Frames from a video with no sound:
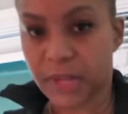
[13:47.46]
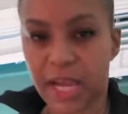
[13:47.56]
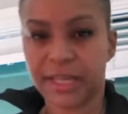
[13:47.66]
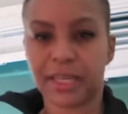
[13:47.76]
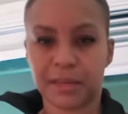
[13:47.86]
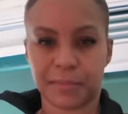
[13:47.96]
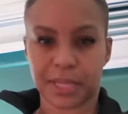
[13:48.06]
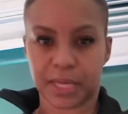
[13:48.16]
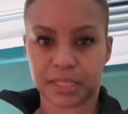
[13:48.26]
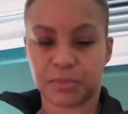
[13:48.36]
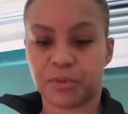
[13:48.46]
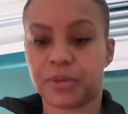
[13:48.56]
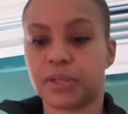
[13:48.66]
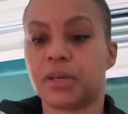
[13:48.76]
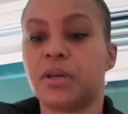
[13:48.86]
I can keep my legs
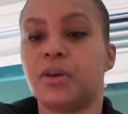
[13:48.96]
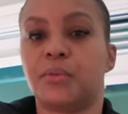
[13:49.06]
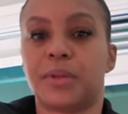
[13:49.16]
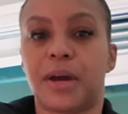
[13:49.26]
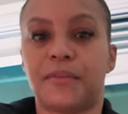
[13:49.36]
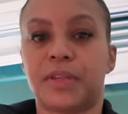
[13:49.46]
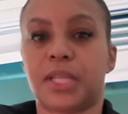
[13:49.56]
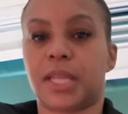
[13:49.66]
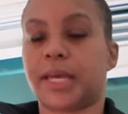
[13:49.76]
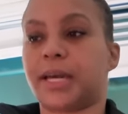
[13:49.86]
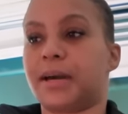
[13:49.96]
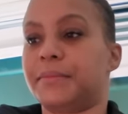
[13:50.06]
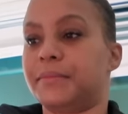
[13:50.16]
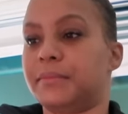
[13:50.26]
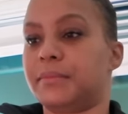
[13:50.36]
moving without feeling like
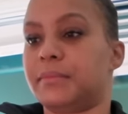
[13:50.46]
I'm